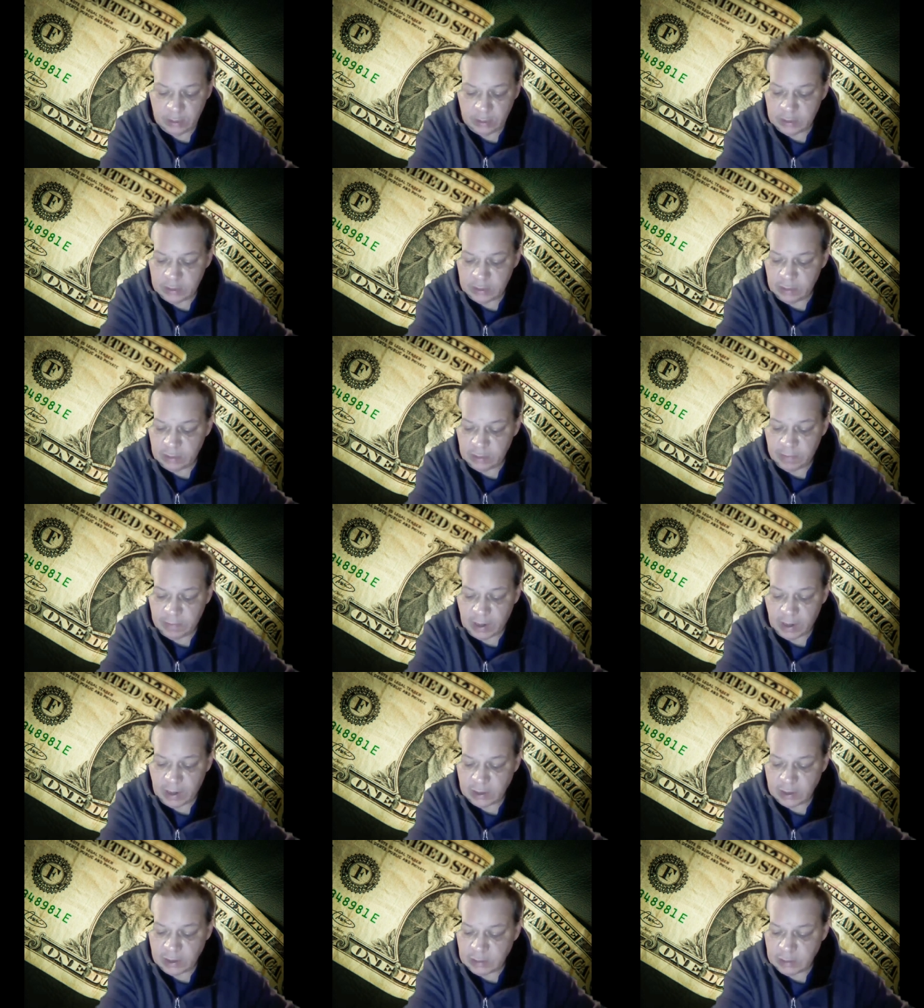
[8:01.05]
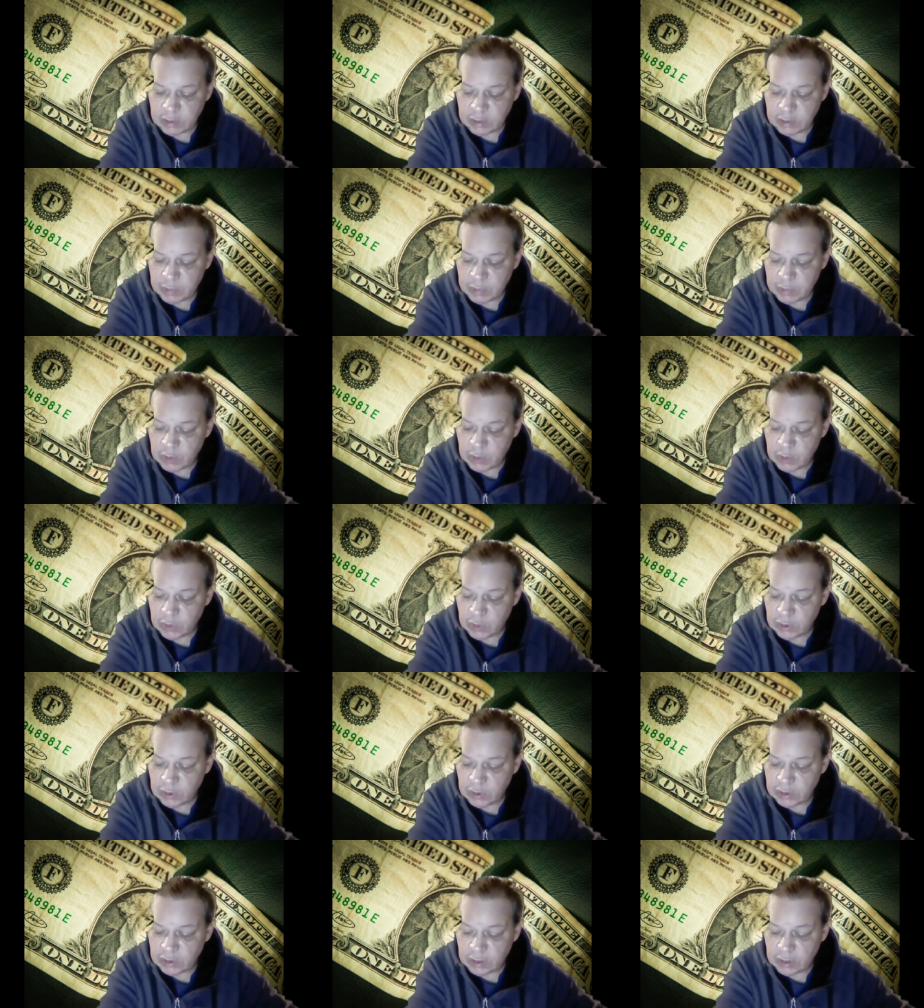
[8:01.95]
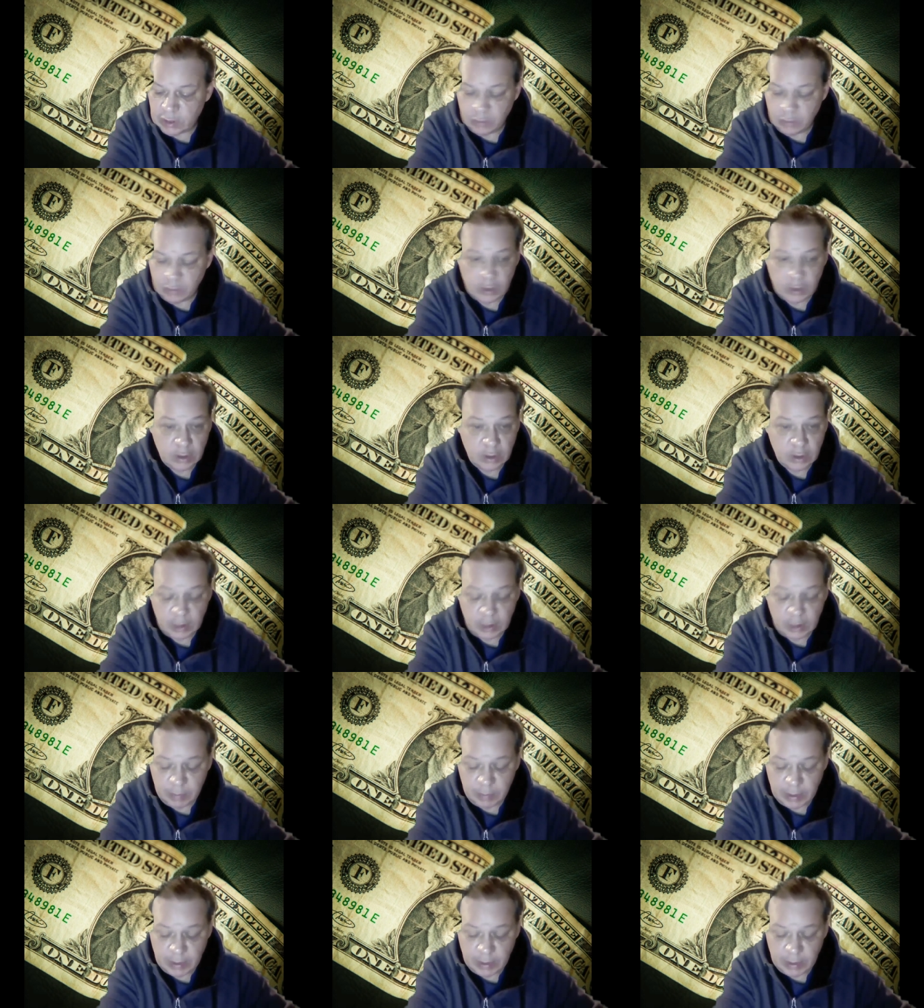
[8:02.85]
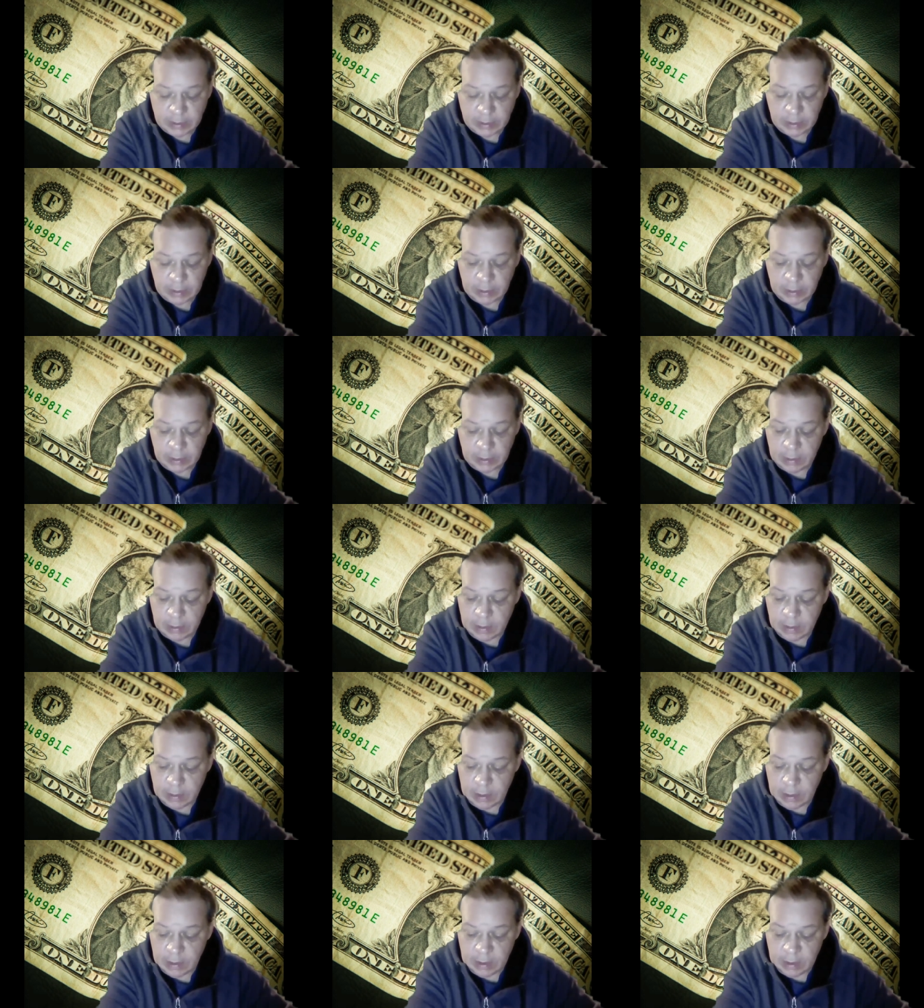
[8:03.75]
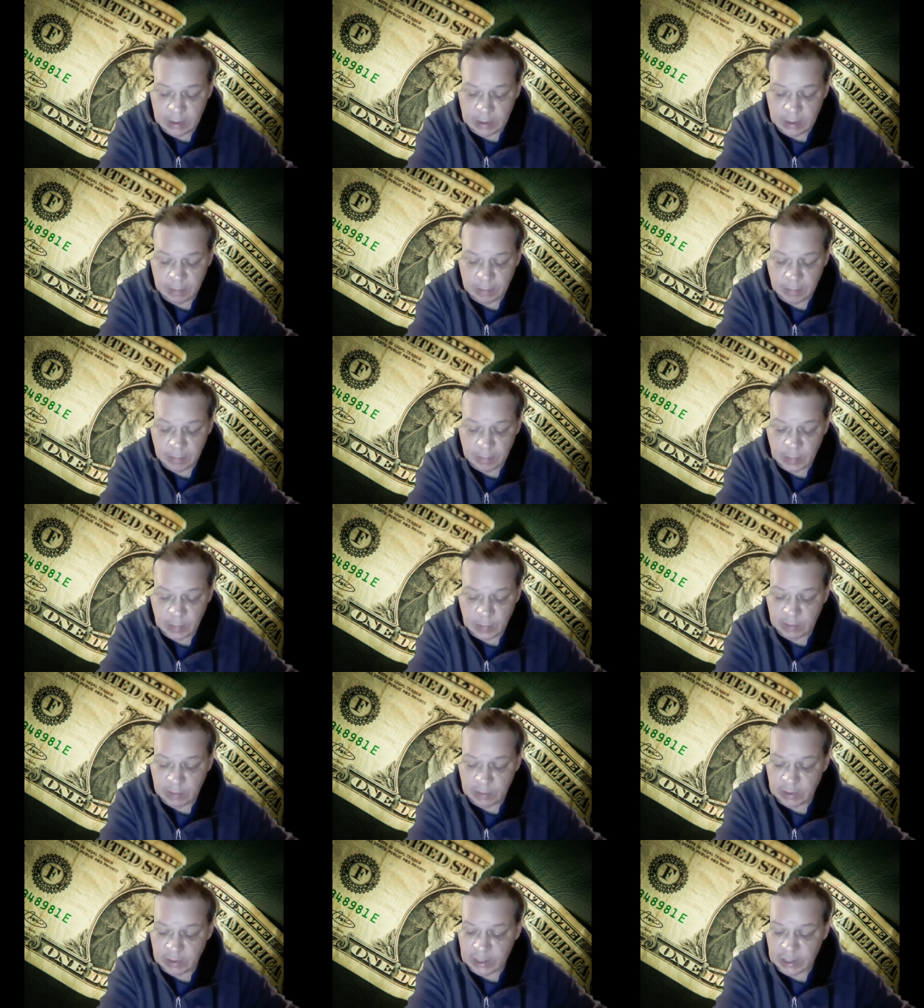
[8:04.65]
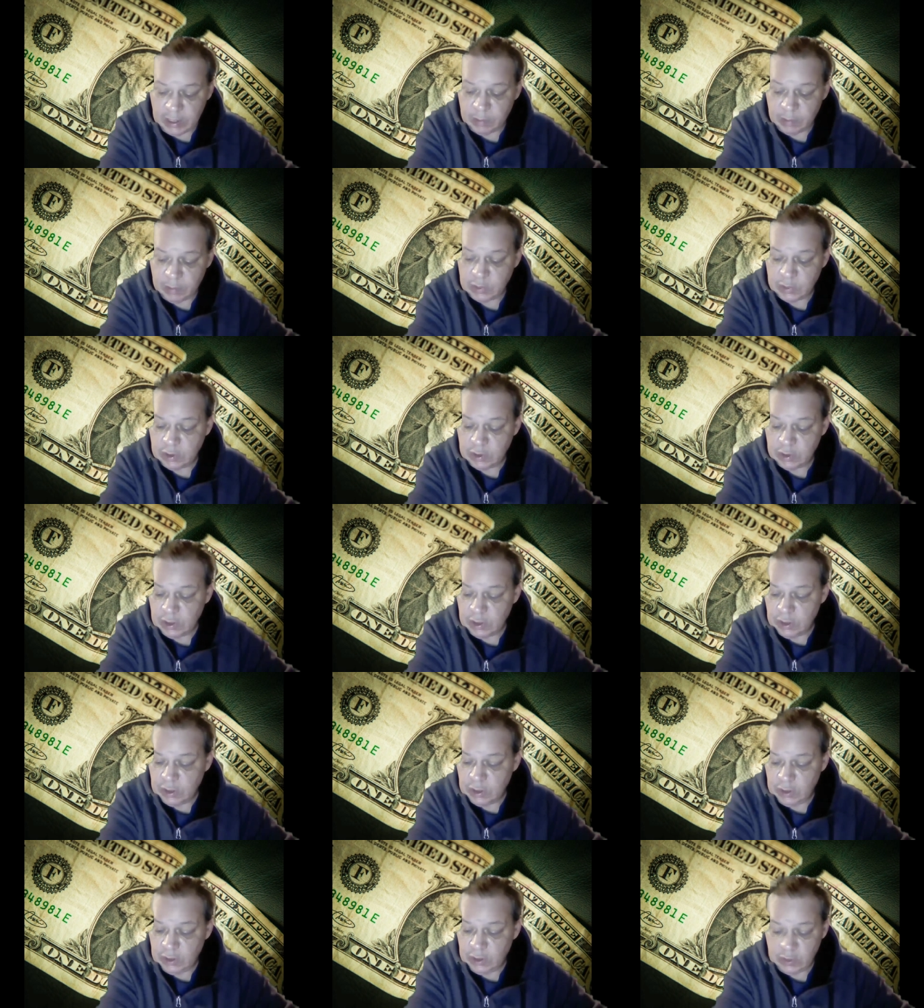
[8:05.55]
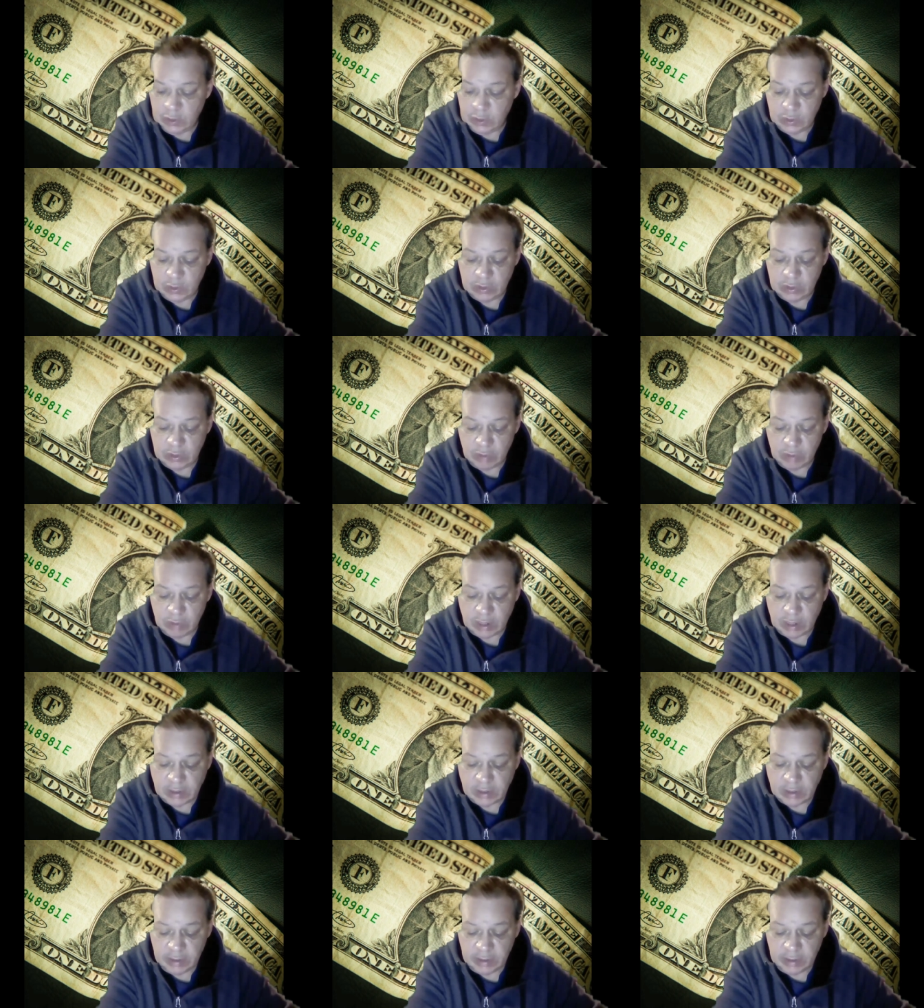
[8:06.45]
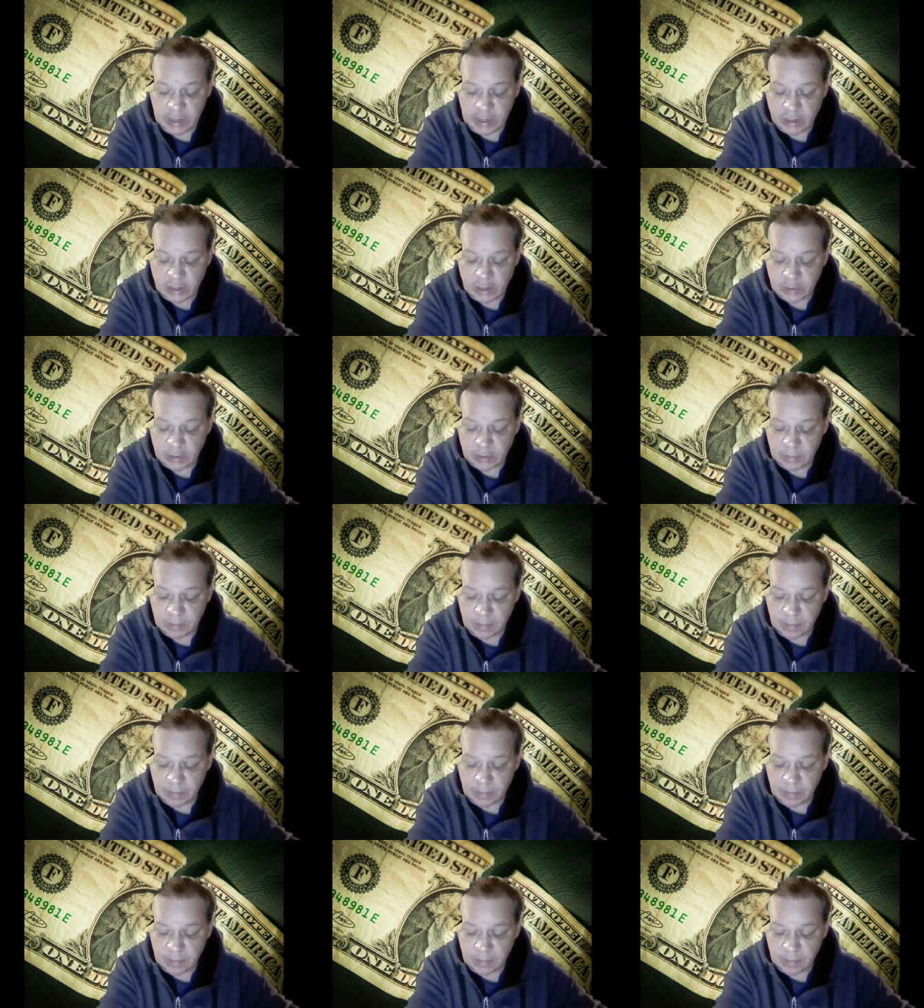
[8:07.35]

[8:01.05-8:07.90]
the final stimulus bill would look to, would look like basically if the Dems used reconciliation.